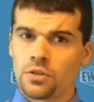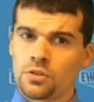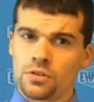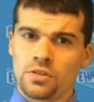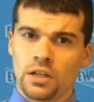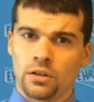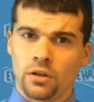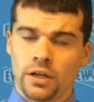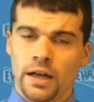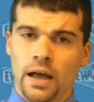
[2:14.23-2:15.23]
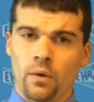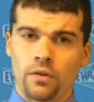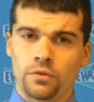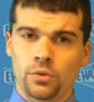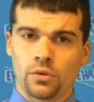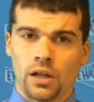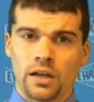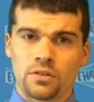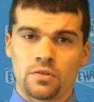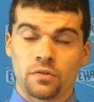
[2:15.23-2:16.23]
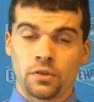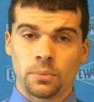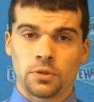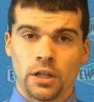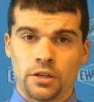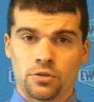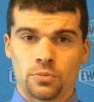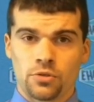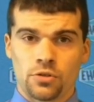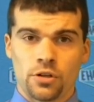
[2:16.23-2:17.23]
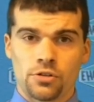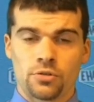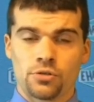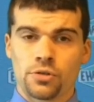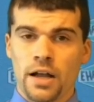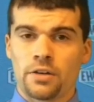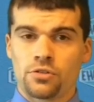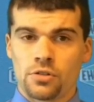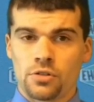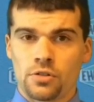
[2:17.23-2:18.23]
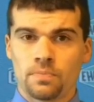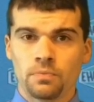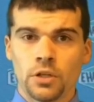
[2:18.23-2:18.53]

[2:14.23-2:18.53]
So let's take a look at how I've utilized flipped classroom instructional strategies